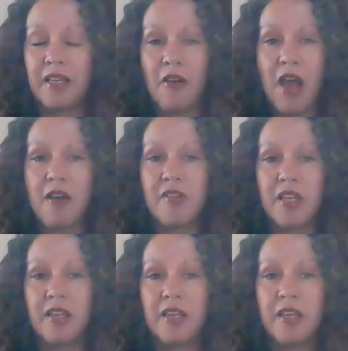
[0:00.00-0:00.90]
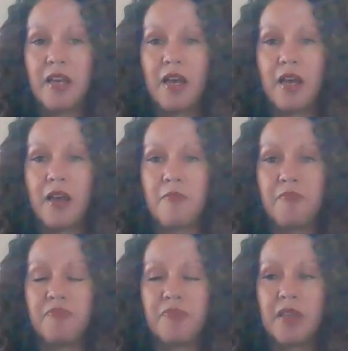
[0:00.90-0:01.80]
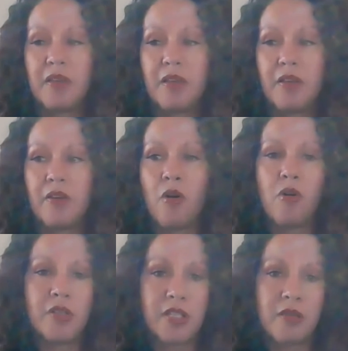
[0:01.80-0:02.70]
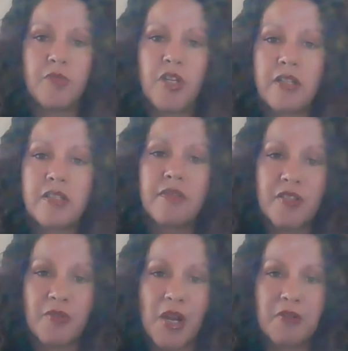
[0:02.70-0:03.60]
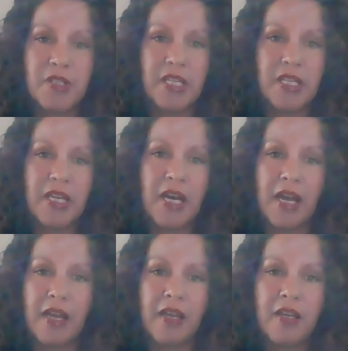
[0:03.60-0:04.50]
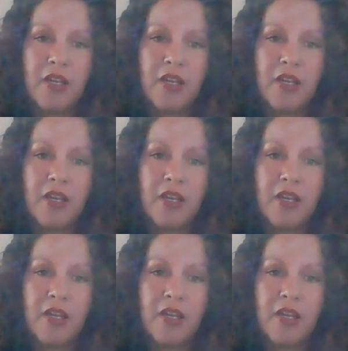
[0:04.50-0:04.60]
having um, goals and objectives around DEI